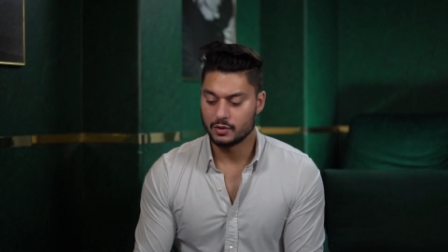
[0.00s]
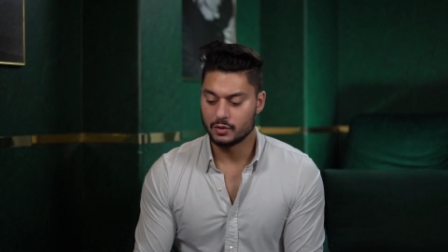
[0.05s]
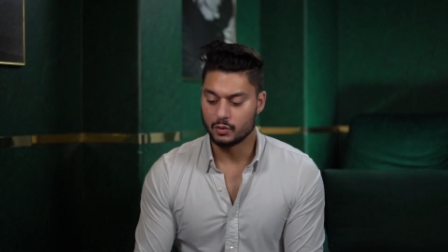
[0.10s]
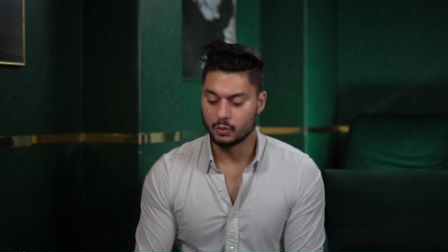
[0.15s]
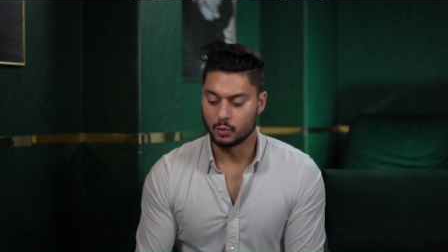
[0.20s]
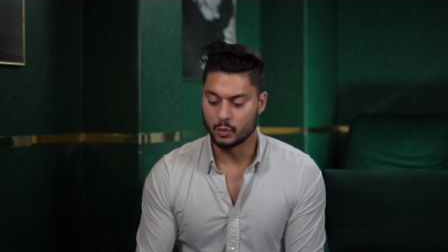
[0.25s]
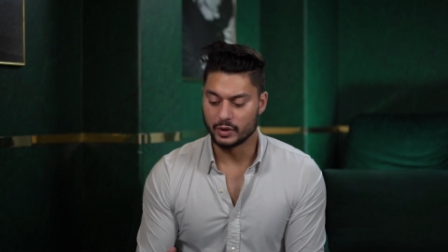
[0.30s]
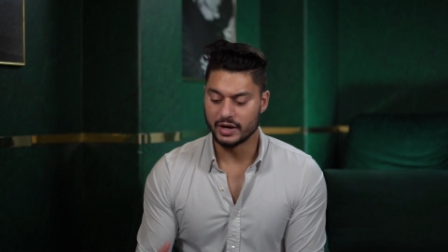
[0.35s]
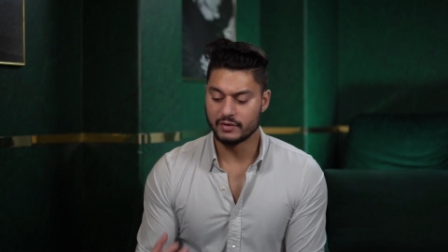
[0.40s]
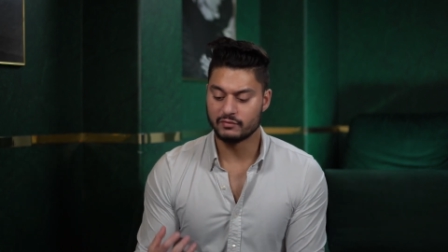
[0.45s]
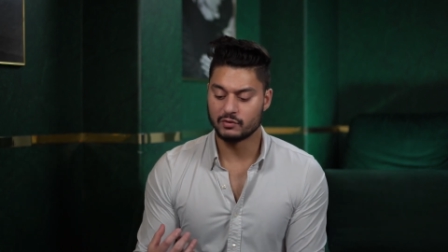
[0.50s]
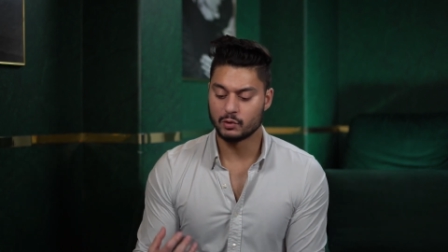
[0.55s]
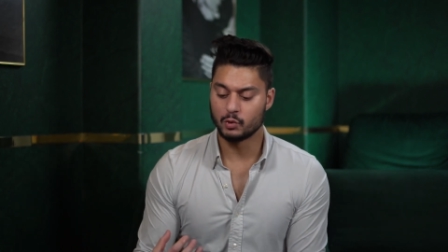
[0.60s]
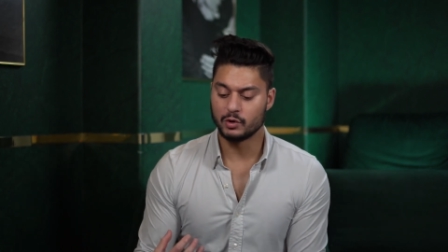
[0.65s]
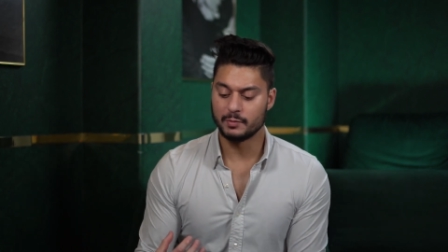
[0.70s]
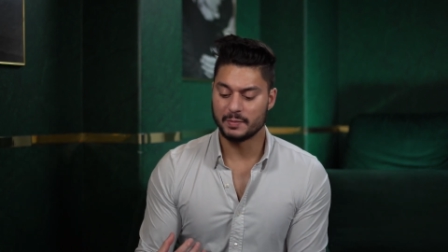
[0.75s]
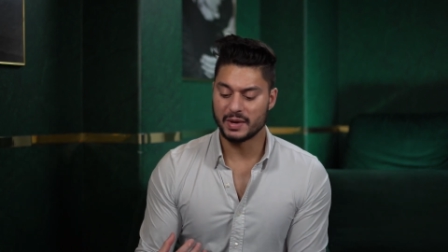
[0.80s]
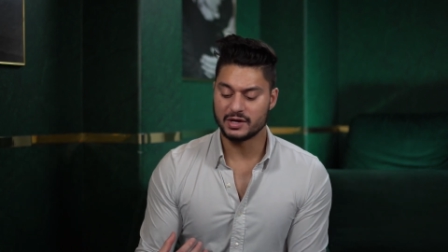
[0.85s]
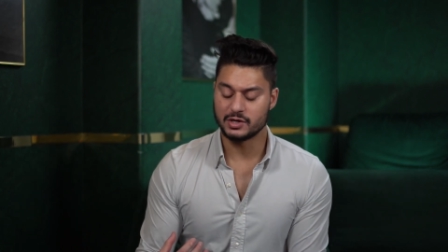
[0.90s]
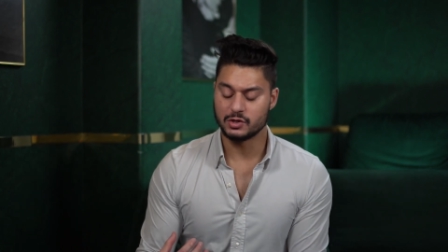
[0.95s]
whatever
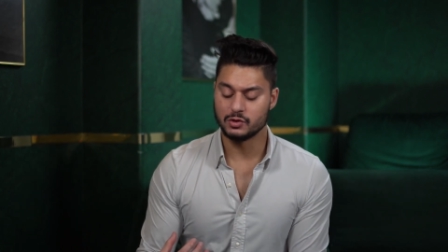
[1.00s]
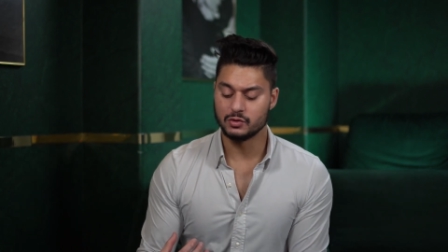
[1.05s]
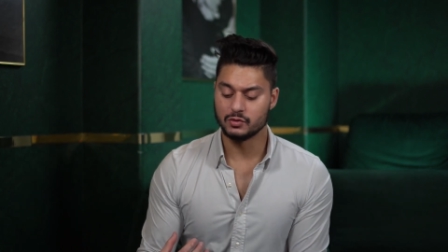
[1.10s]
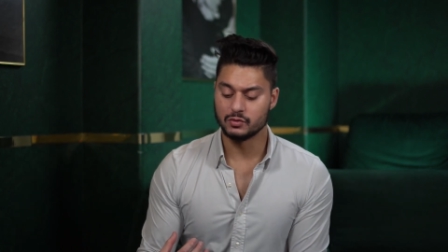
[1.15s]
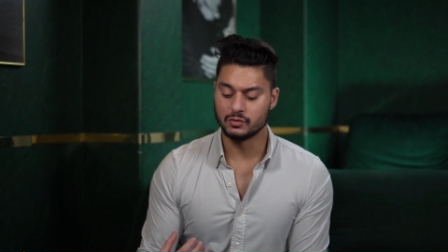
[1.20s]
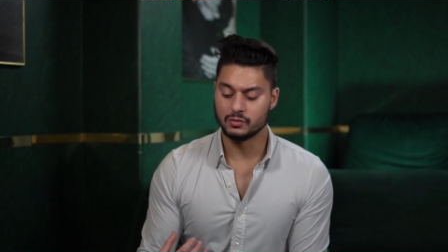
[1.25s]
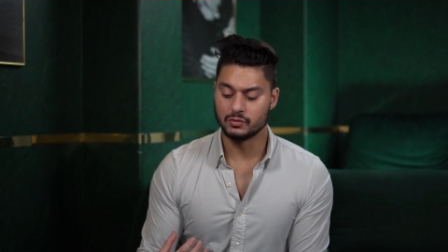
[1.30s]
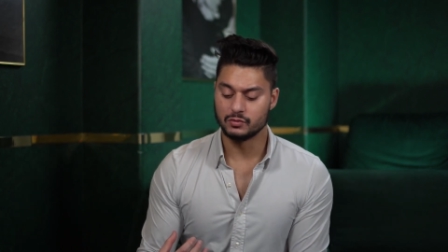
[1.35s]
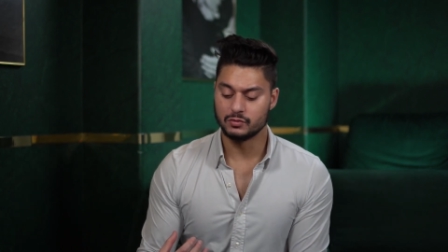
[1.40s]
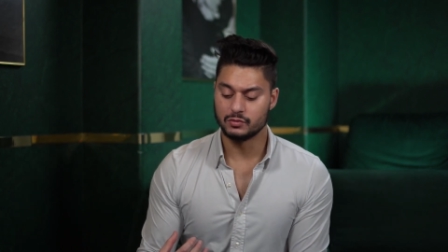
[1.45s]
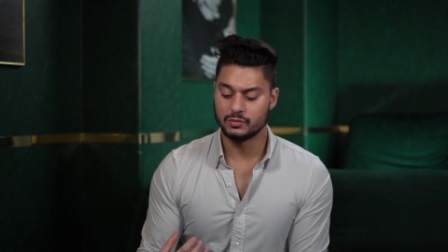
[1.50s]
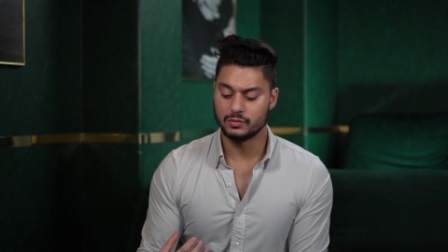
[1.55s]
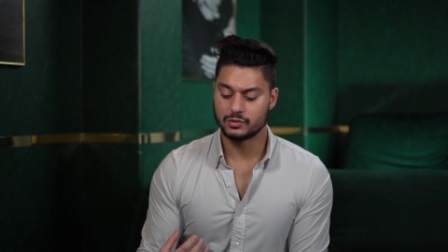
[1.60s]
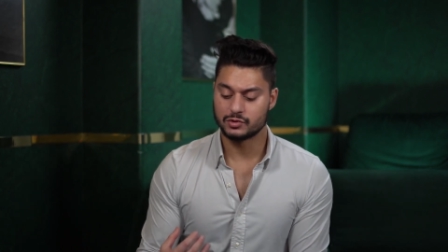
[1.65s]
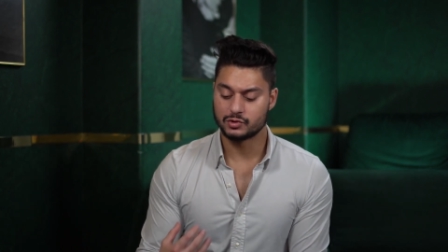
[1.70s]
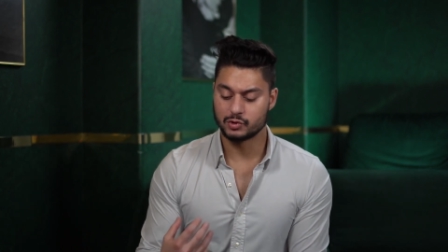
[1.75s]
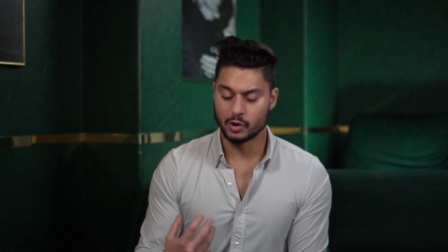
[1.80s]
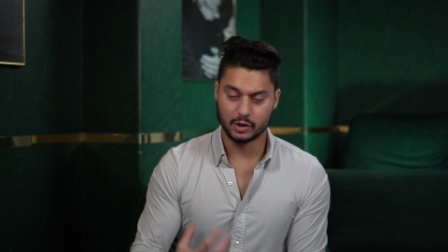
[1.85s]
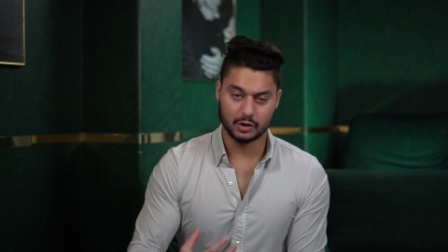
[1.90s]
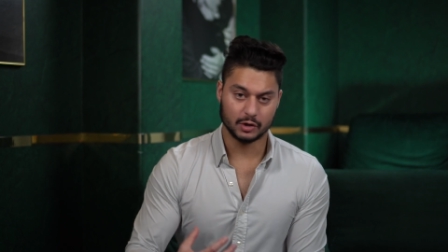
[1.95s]
would make you
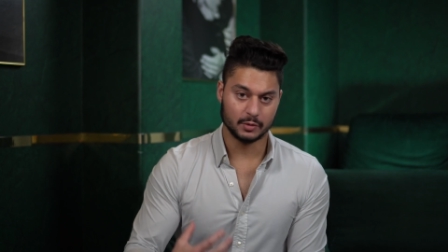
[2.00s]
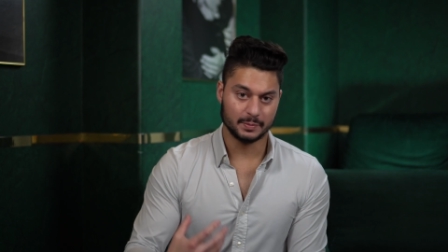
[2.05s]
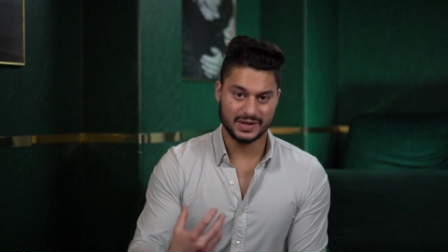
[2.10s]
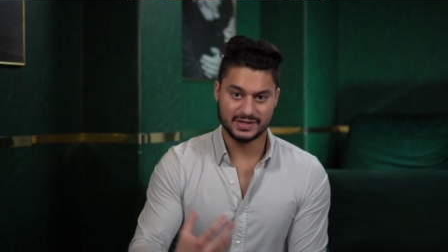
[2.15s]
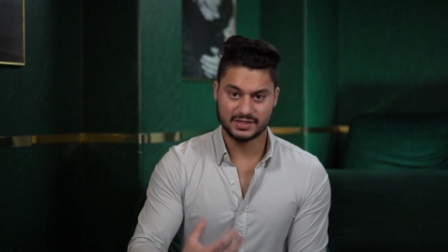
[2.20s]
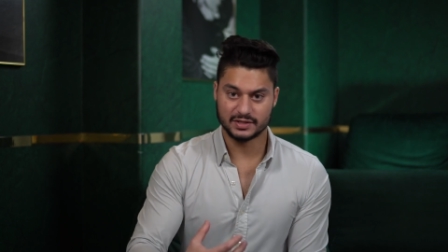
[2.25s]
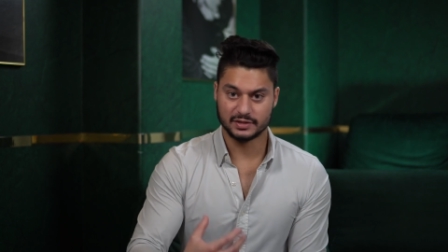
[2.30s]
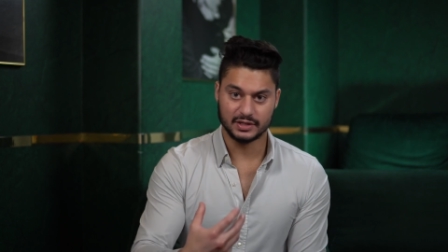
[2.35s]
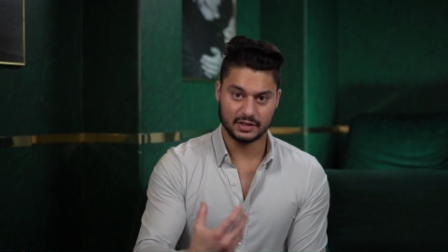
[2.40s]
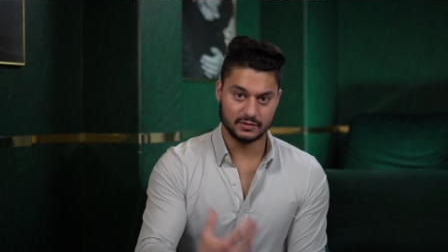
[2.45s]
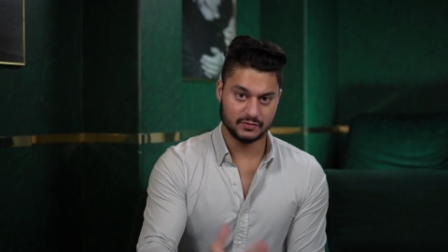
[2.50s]
stronger mentally